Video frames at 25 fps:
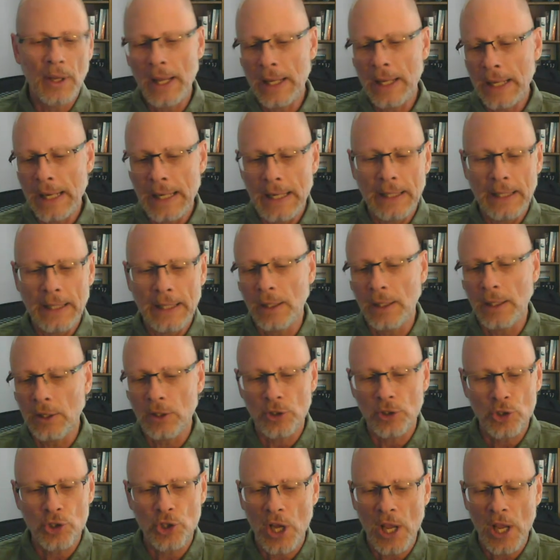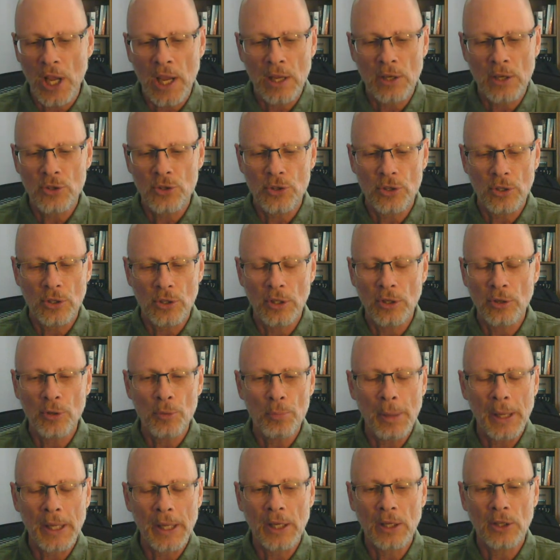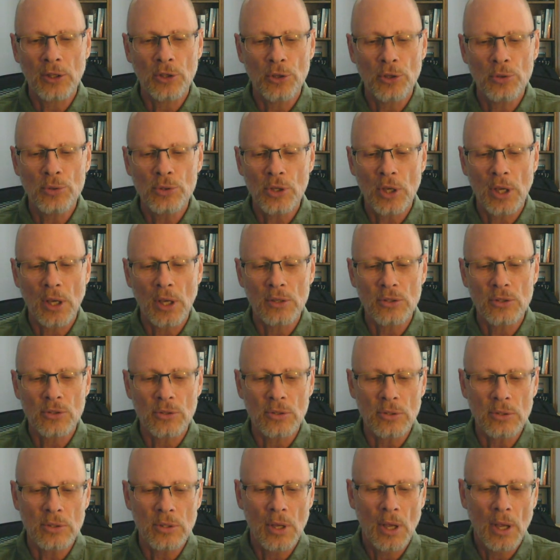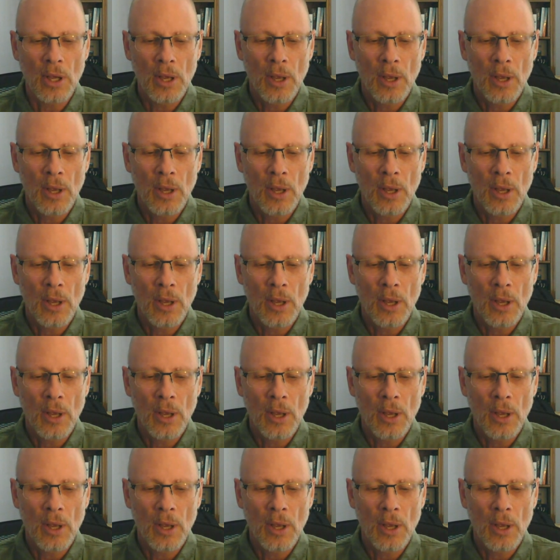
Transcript: and anything can change, depending on the use cases.